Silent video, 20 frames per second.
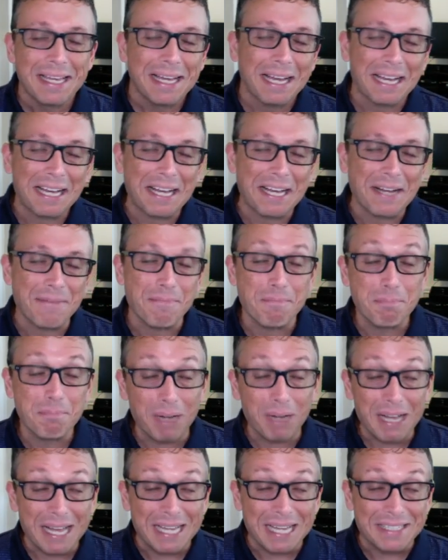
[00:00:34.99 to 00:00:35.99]

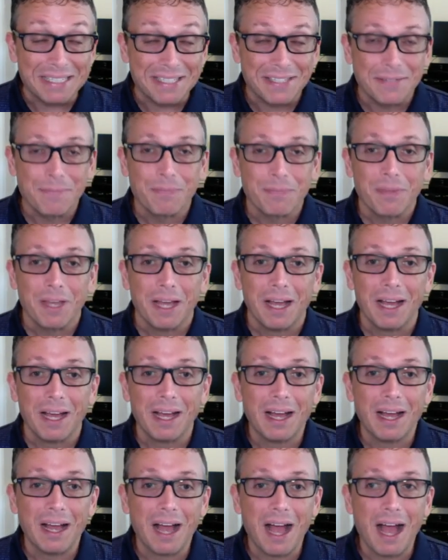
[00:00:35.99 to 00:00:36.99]

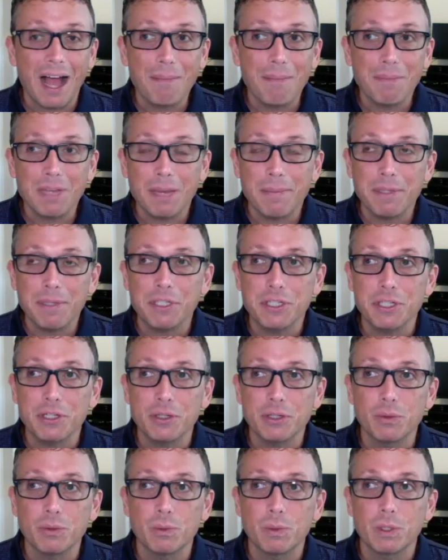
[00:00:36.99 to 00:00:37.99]
I'm coming to
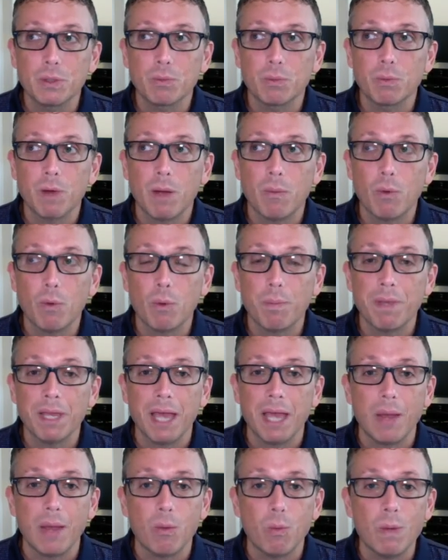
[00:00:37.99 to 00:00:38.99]
you with what will be
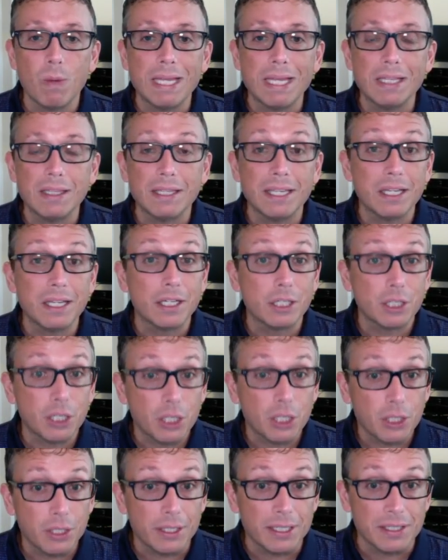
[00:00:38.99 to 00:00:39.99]
a weekly
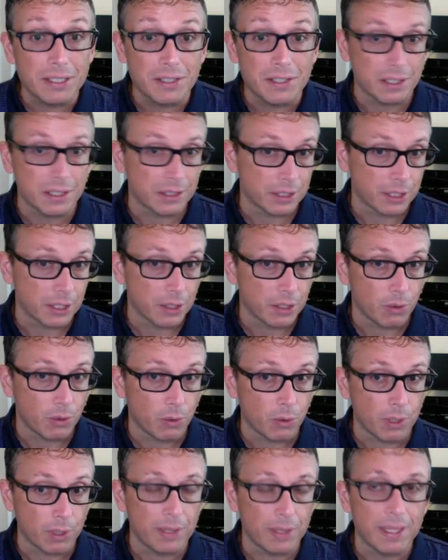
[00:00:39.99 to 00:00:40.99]
occurrence in the
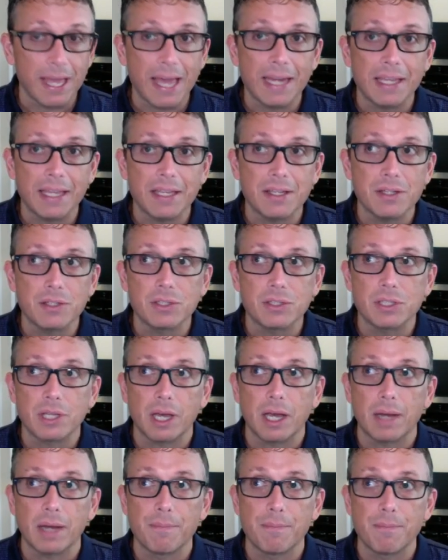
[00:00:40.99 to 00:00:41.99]
cohort, and that is
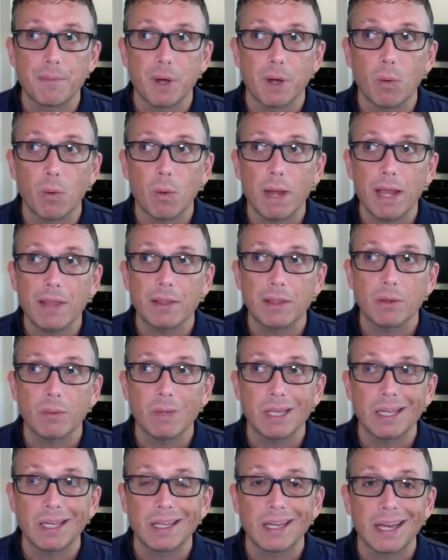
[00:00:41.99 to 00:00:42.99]
a way that we
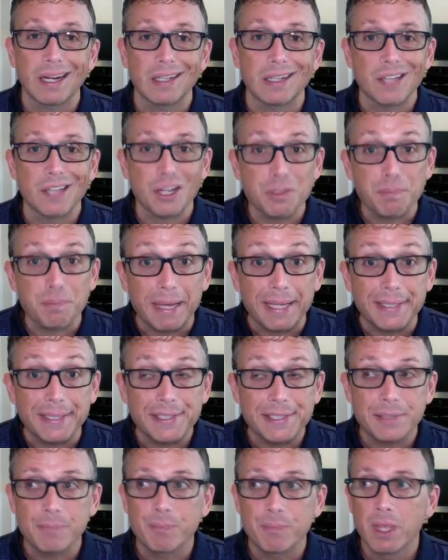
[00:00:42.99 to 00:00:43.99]
can kind of touch
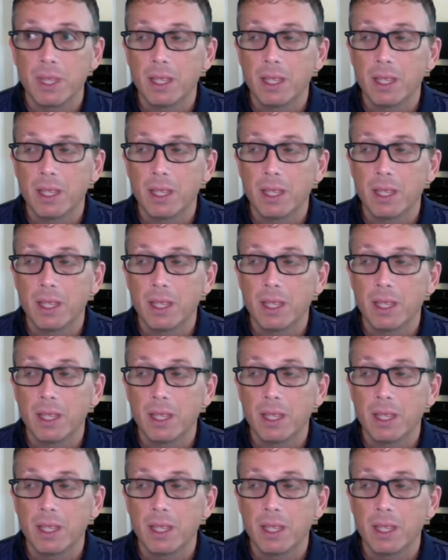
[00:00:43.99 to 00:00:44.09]
base,